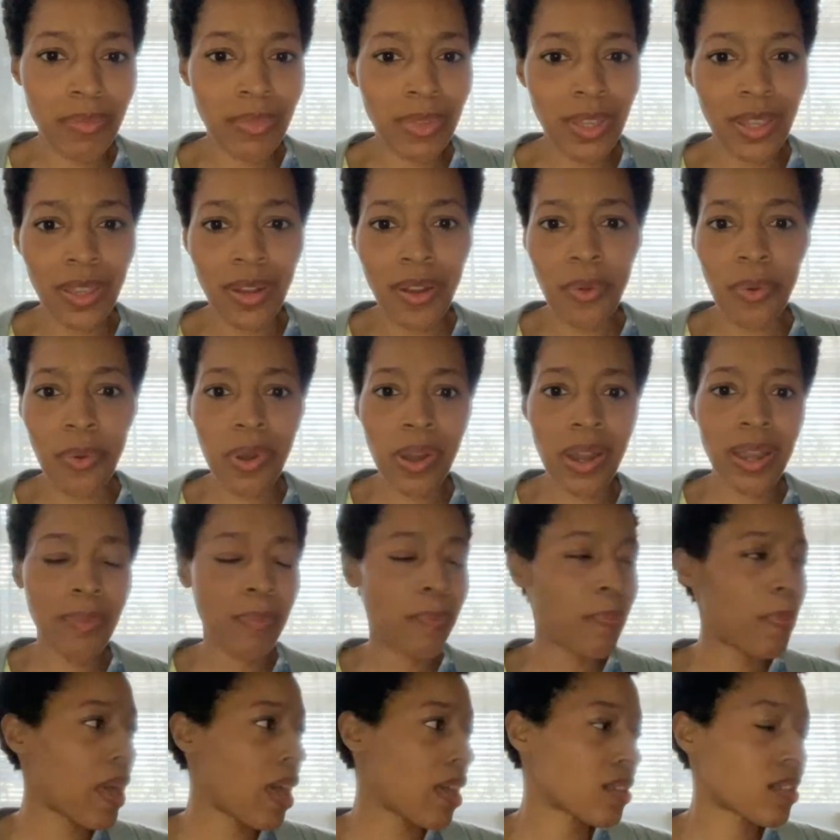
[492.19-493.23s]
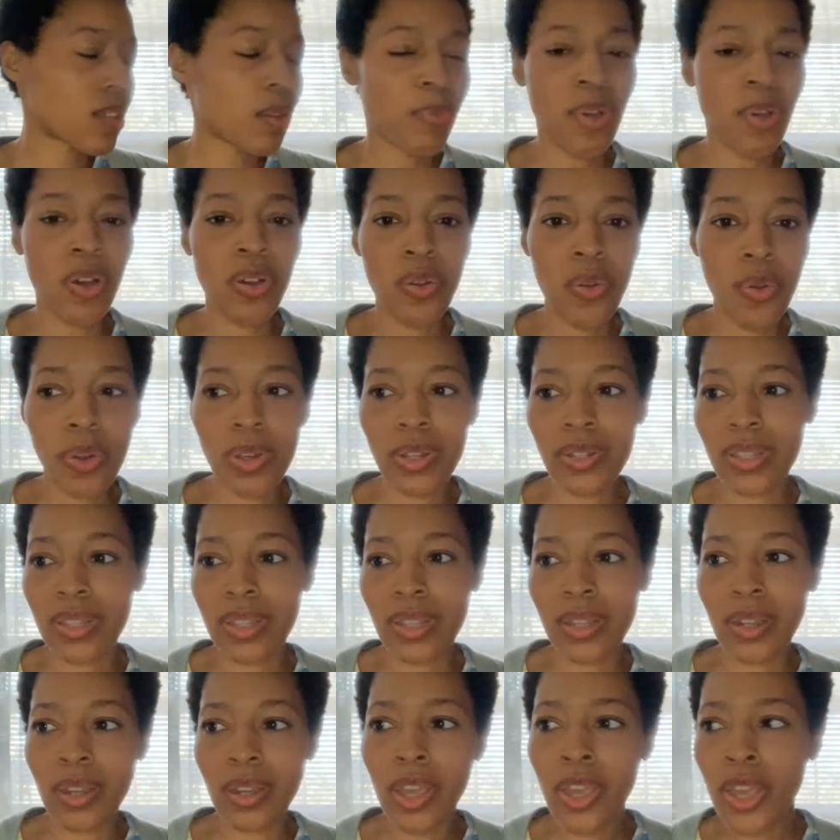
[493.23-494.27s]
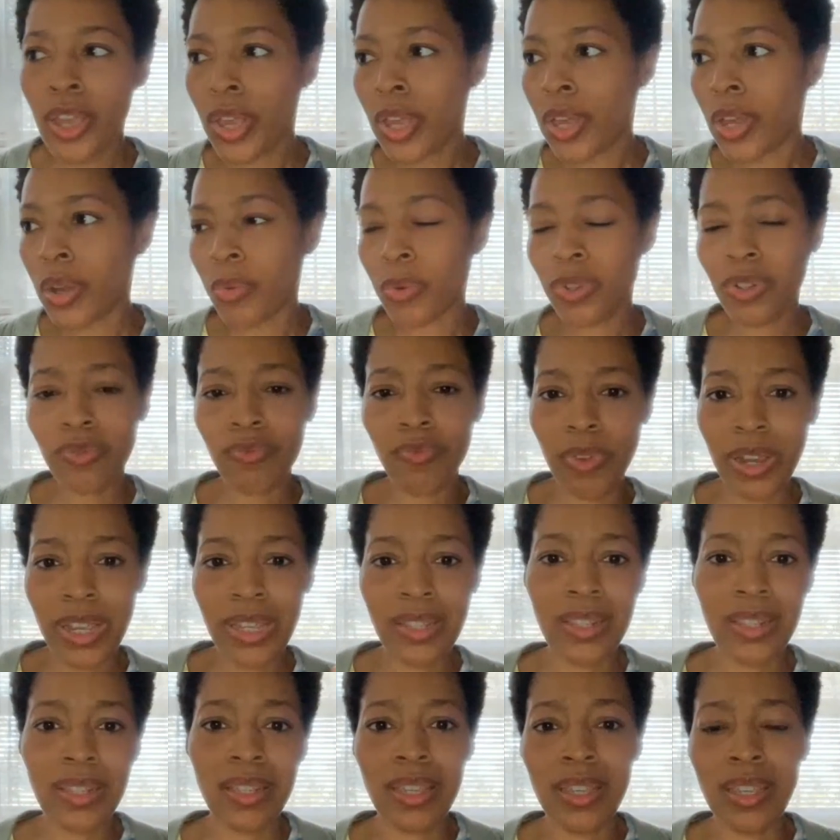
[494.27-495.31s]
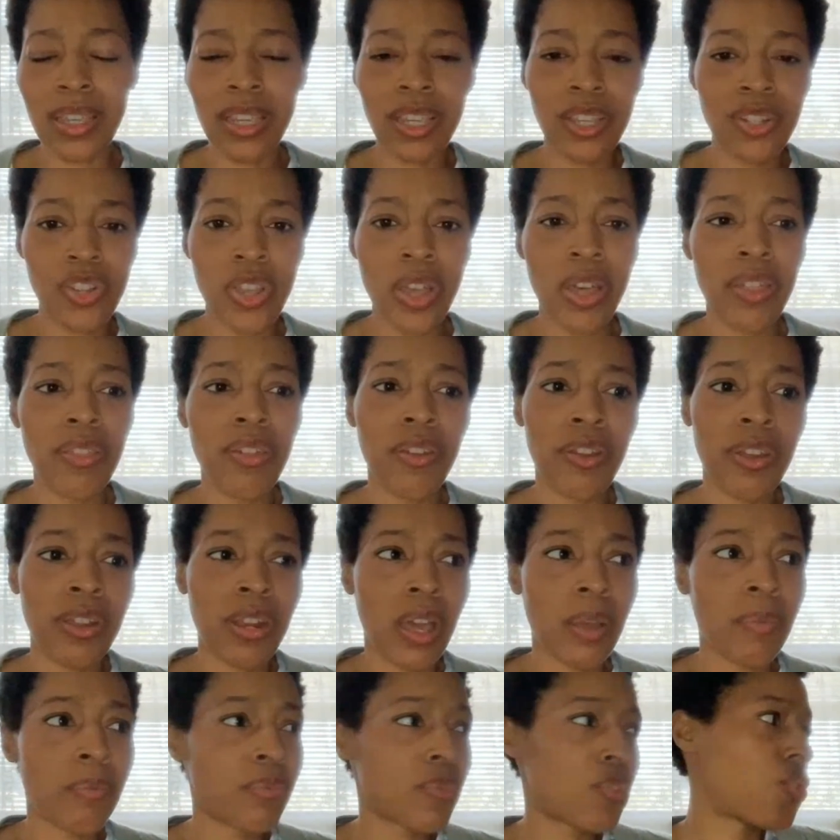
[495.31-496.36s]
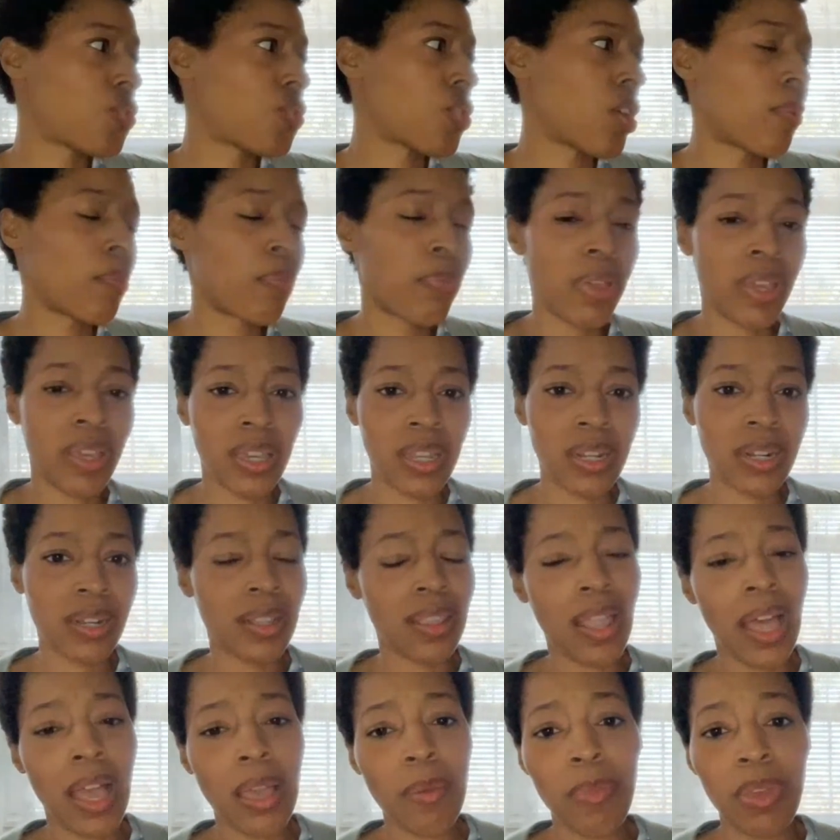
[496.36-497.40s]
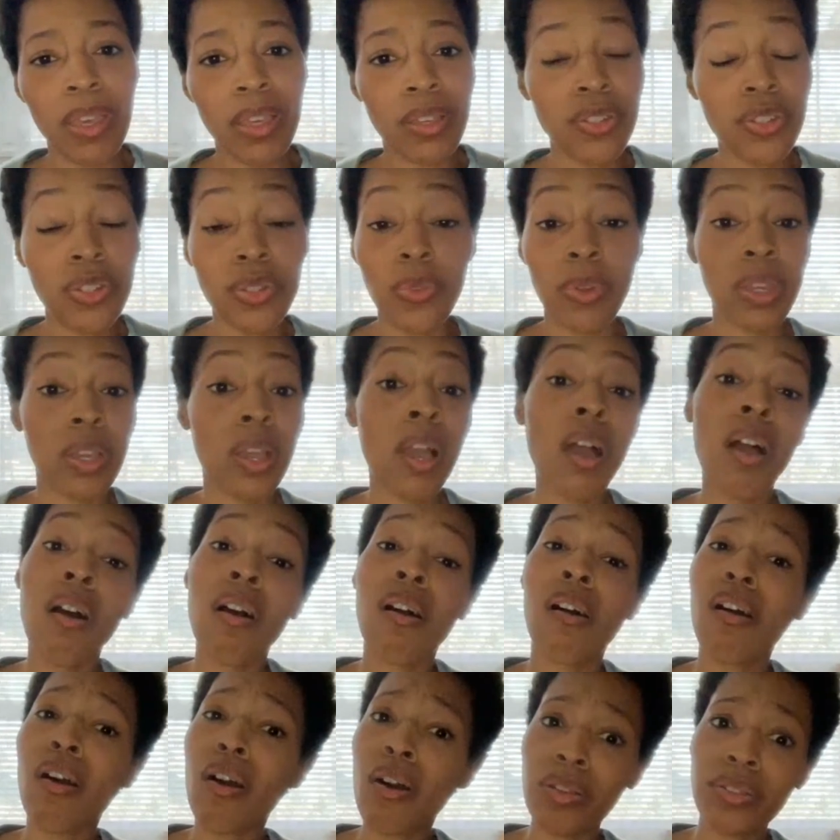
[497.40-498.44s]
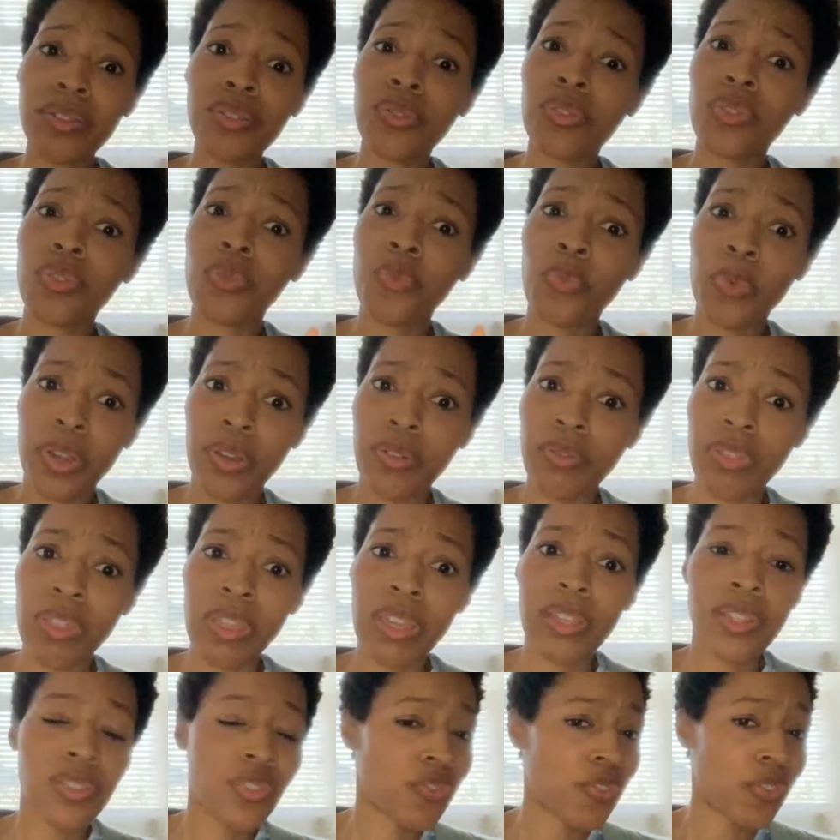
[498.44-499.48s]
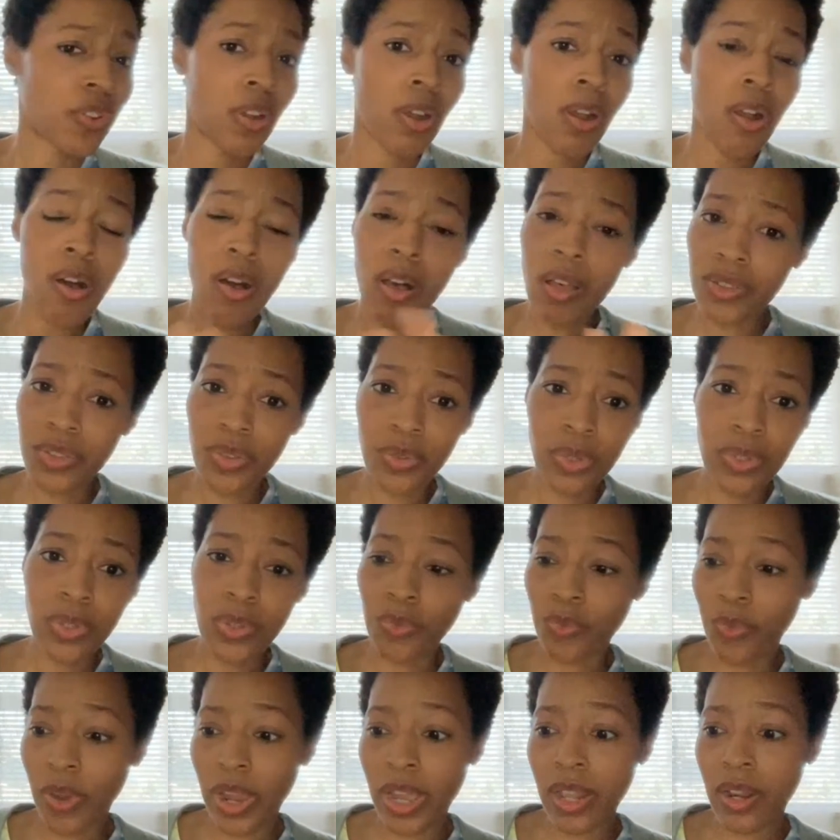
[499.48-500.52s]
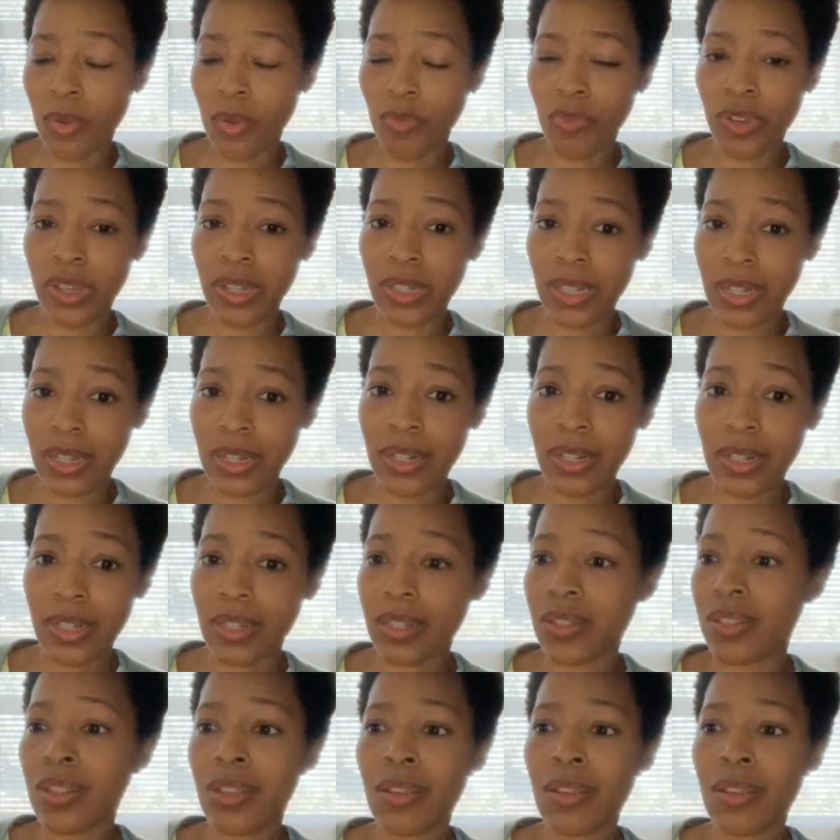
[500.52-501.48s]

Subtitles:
We're at basketball courts and we're racing each other, and I'm jumping and climbing and doing all sorts of weird things for all sorts of random reasons.